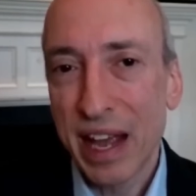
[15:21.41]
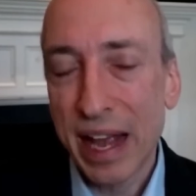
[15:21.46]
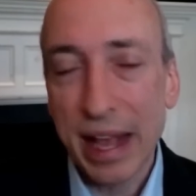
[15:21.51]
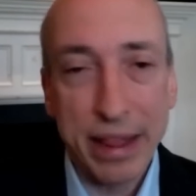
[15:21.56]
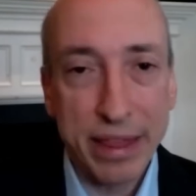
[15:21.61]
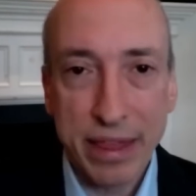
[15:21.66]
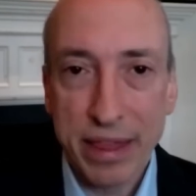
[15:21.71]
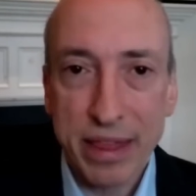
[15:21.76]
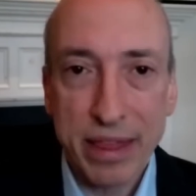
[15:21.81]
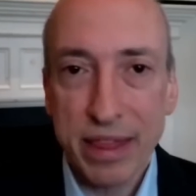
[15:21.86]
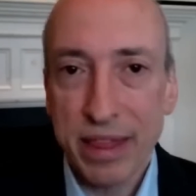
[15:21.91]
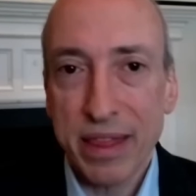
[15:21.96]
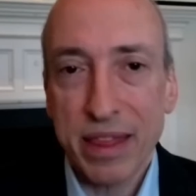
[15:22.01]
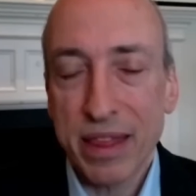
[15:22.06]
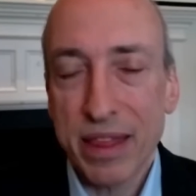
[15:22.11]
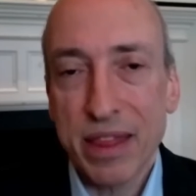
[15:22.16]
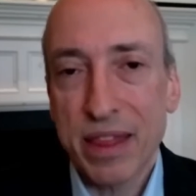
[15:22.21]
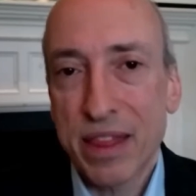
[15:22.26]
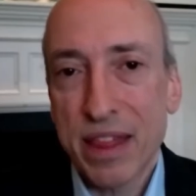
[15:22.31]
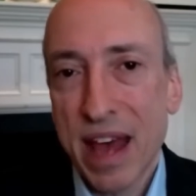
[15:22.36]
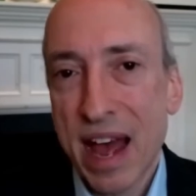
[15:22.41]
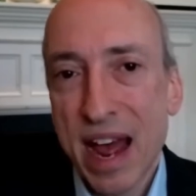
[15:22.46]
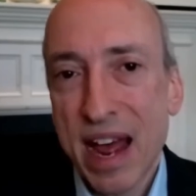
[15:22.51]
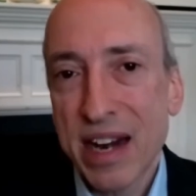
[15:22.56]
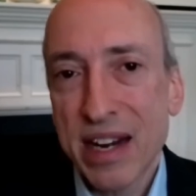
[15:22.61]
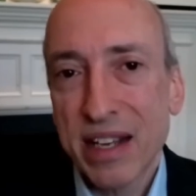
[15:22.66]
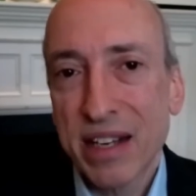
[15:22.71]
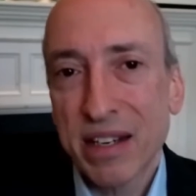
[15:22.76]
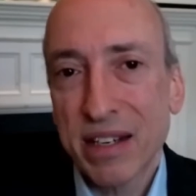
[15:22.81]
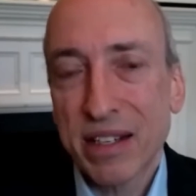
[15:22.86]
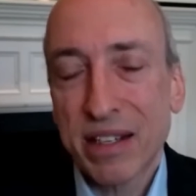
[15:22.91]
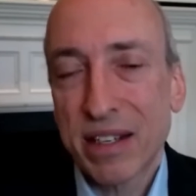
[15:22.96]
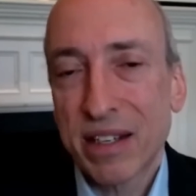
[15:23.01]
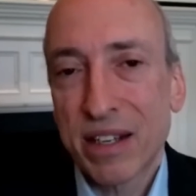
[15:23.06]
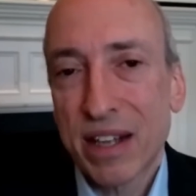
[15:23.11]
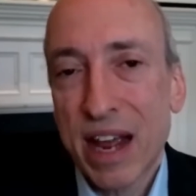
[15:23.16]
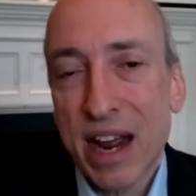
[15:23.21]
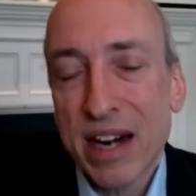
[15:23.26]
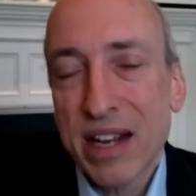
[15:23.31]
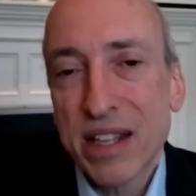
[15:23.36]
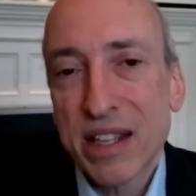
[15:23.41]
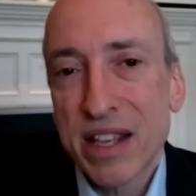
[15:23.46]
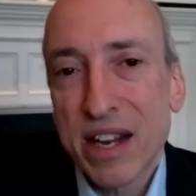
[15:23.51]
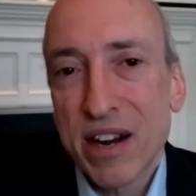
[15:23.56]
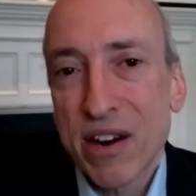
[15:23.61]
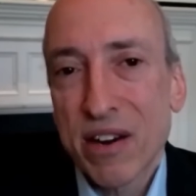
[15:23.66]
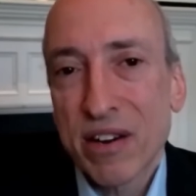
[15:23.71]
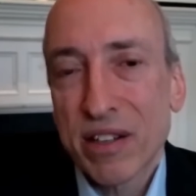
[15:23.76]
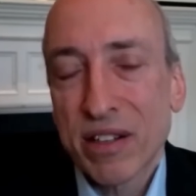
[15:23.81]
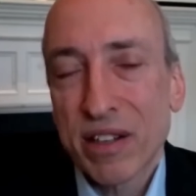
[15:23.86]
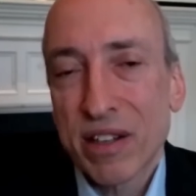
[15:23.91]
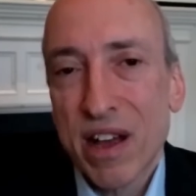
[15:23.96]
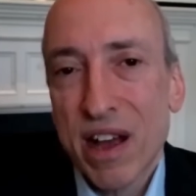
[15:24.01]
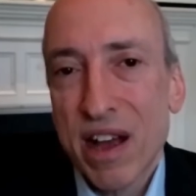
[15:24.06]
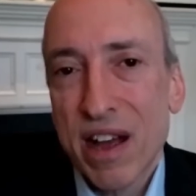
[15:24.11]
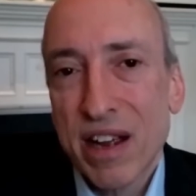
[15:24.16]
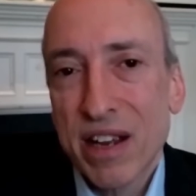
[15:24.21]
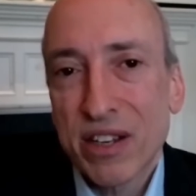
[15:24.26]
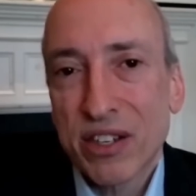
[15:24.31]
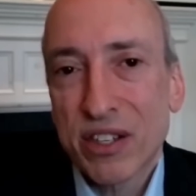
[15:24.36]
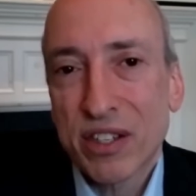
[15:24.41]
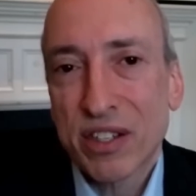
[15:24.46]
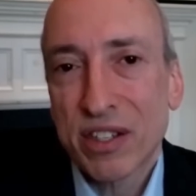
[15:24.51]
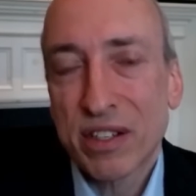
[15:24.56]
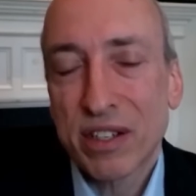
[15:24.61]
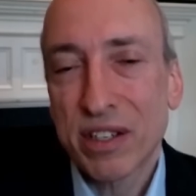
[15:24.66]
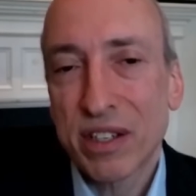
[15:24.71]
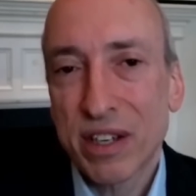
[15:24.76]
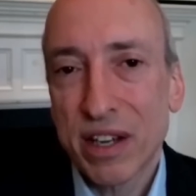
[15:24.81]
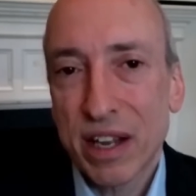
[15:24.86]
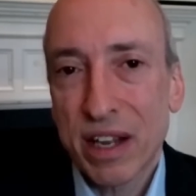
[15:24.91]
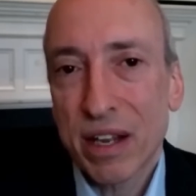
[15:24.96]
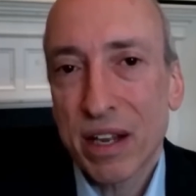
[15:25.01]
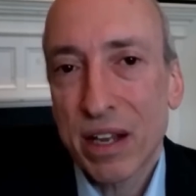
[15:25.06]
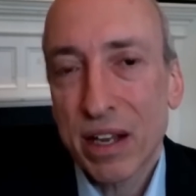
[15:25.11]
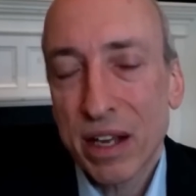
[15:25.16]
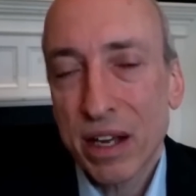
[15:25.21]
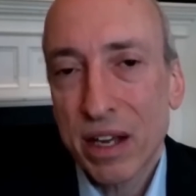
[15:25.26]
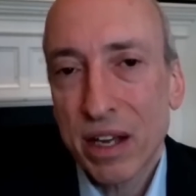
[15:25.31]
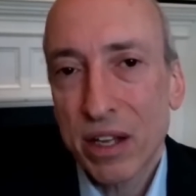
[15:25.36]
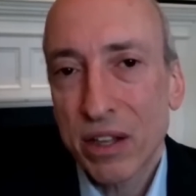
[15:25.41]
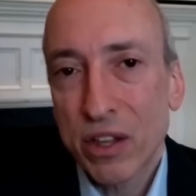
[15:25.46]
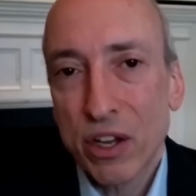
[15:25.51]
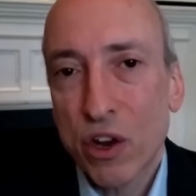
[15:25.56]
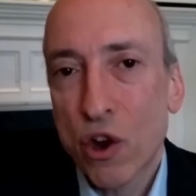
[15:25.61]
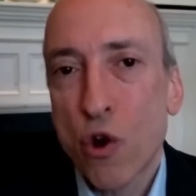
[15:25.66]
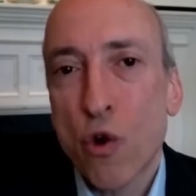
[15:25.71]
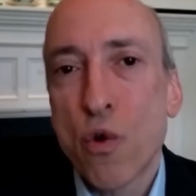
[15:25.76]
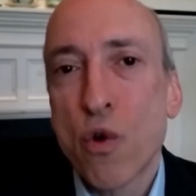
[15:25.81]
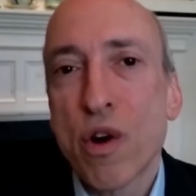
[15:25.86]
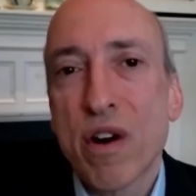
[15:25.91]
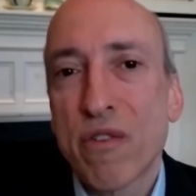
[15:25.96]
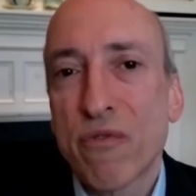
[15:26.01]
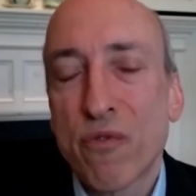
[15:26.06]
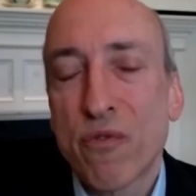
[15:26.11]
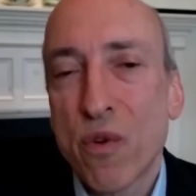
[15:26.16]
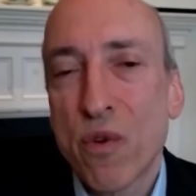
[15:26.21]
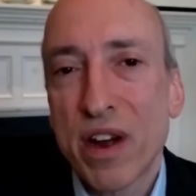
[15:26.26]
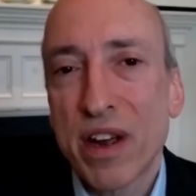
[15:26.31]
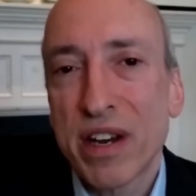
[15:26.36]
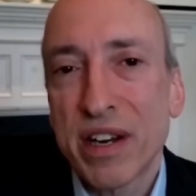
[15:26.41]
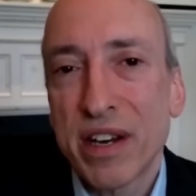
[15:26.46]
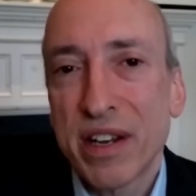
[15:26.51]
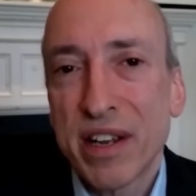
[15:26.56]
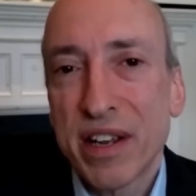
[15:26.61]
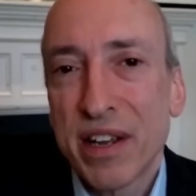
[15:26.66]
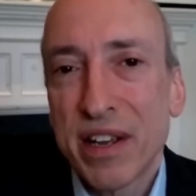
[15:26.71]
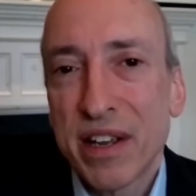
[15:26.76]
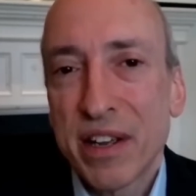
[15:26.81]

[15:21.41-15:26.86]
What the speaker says: And that in there lies the core of what